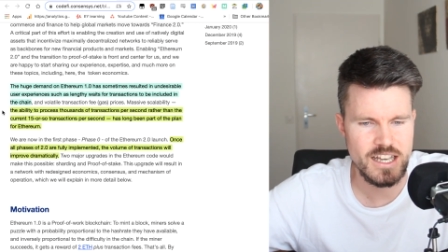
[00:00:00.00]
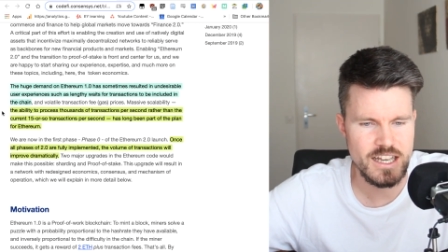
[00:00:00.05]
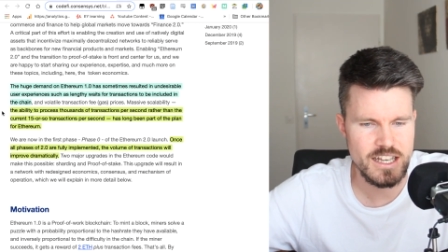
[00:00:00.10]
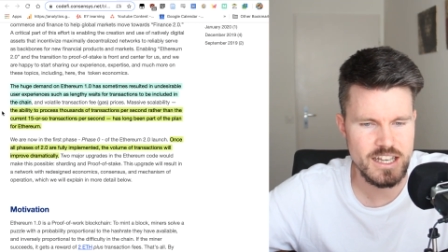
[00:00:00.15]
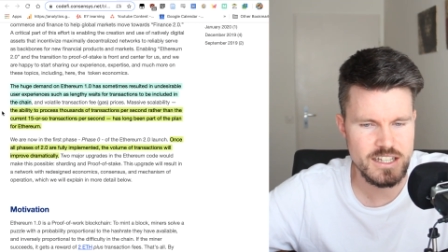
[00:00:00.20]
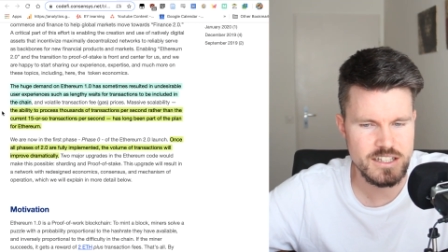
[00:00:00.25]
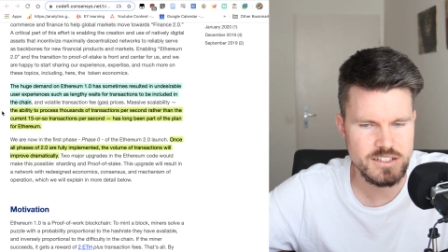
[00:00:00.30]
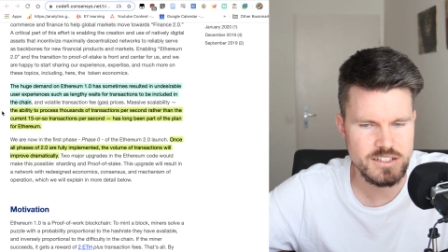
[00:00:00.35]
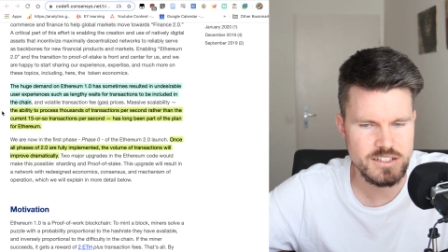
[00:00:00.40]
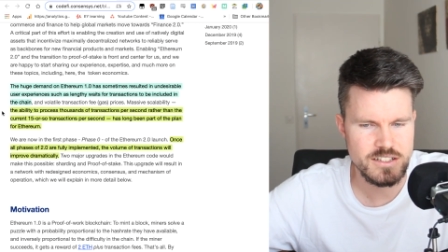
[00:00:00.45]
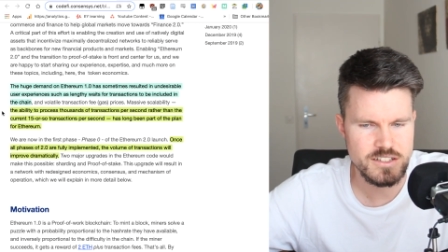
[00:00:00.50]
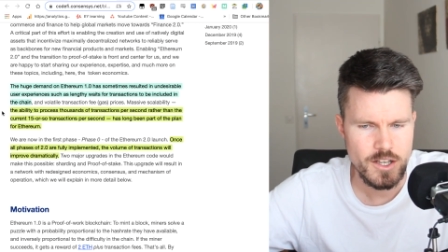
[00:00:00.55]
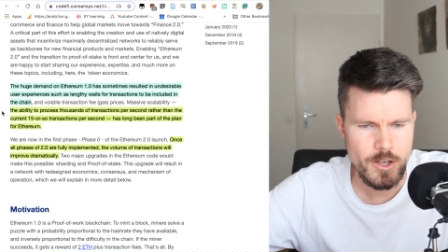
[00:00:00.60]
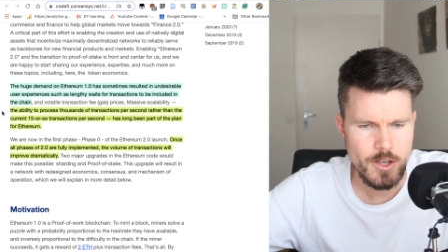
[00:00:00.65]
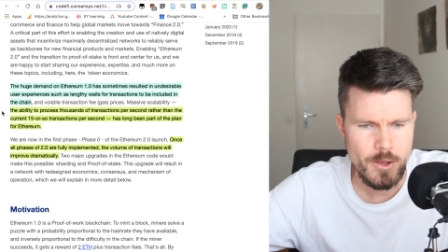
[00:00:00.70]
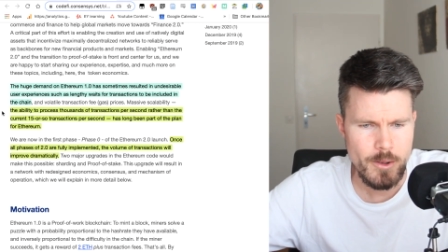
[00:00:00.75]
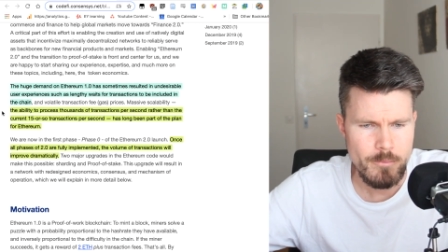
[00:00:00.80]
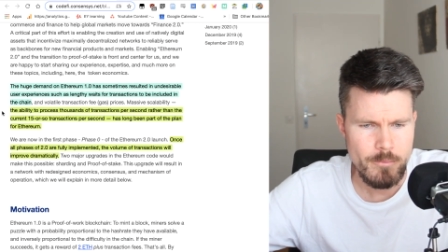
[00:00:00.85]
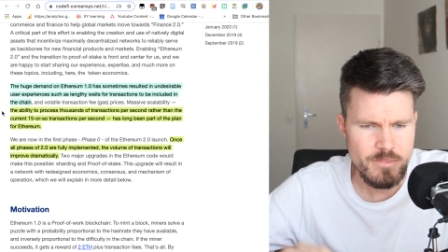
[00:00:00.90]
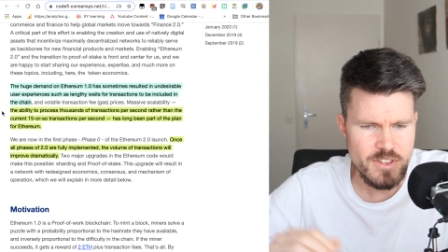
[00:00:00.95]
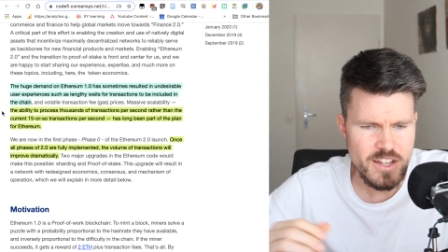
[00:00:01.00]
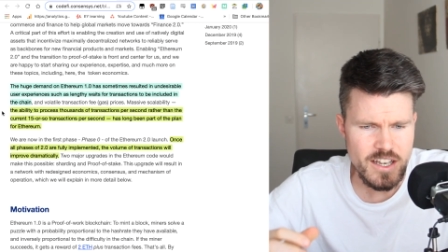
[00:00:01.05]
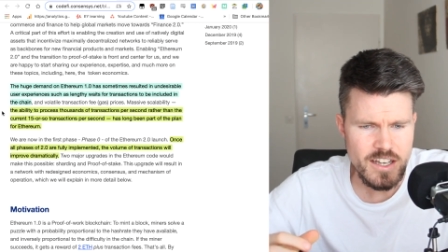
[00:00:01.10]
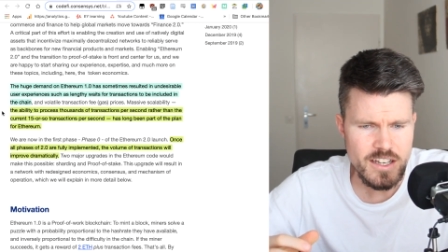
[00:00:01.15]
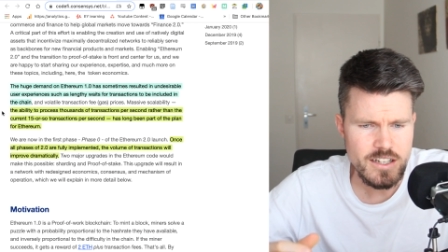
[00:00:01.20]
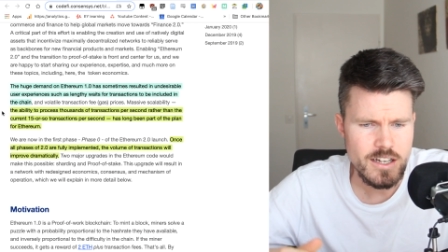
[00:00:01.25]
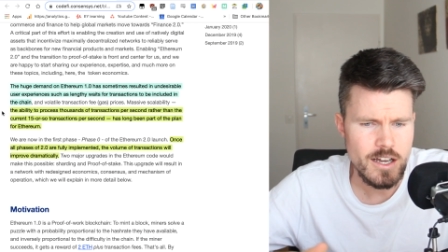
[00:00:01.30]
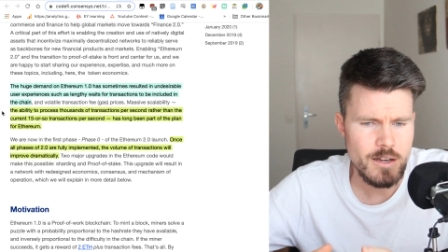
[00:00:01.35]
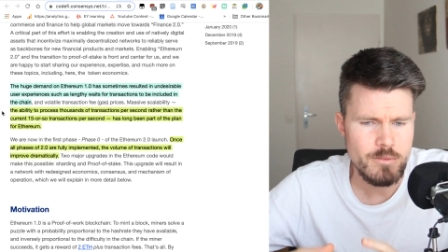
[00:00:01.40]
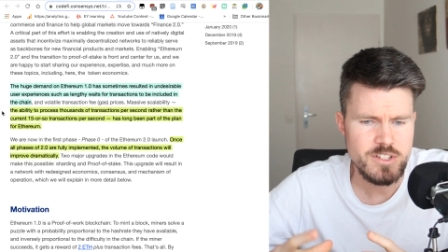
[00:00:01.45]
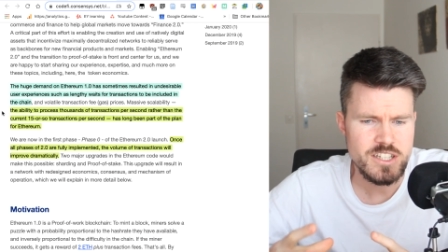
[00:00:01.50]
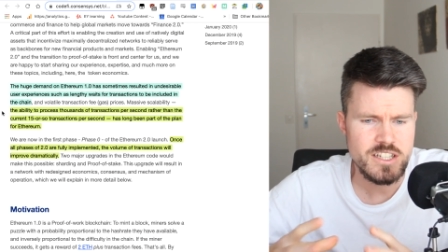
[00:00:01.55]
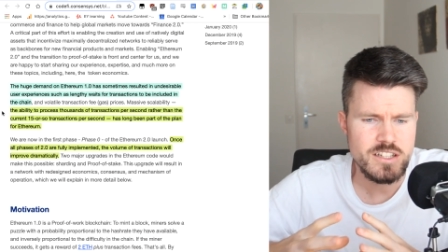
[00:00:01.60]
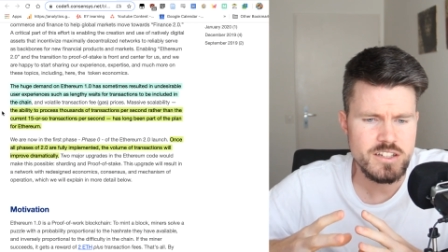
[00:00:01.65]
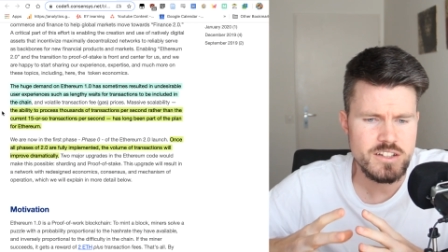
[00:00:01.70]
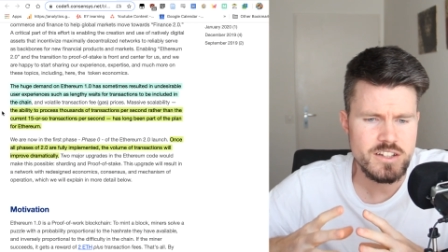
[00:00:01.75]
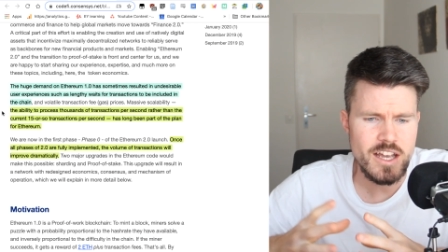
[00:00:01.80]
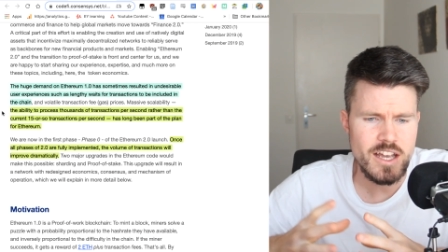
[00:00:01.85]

And yeah, I mean,